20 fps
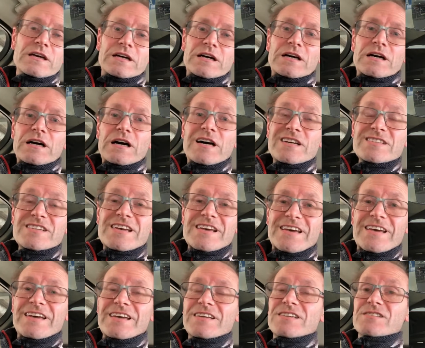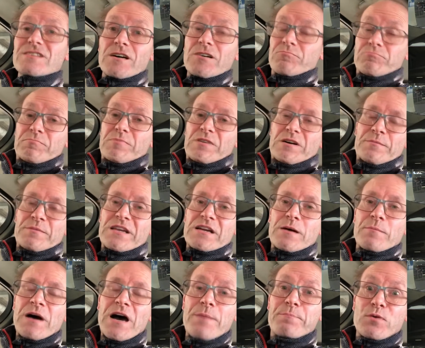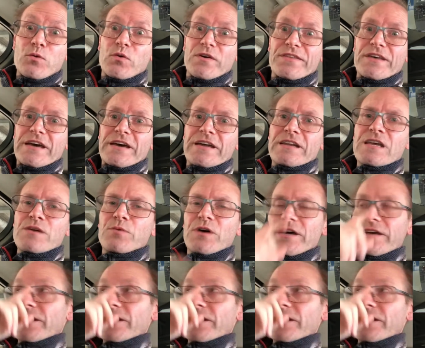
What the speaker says: As it is, I'm happy with it anyway.